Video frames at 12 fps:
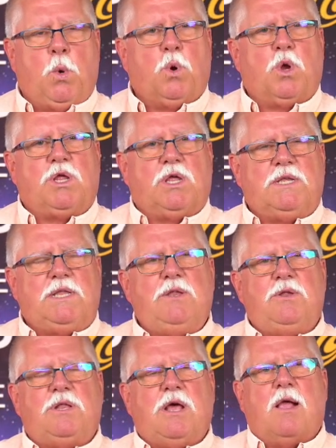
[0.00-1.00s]
We're going to
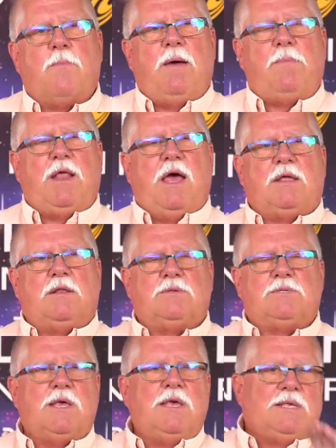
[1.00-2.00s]
continue to talk about
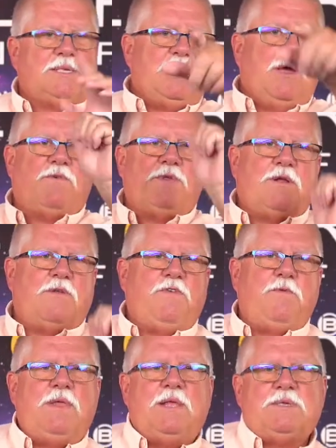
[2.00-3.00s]
binoculars. See you over there in a
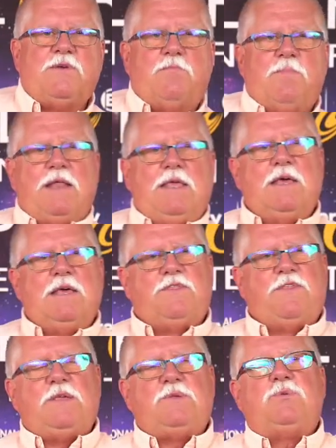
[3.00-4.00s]
few minutes, everybody.
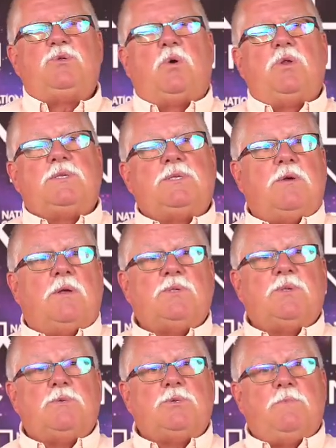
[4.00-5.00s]
Thanks for joining us here on
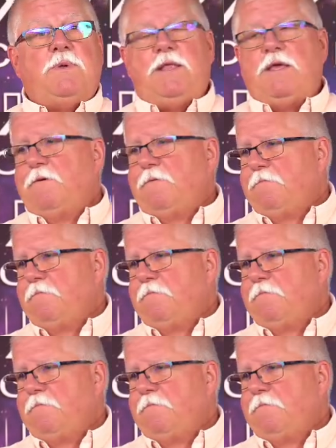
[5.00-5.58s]
social media.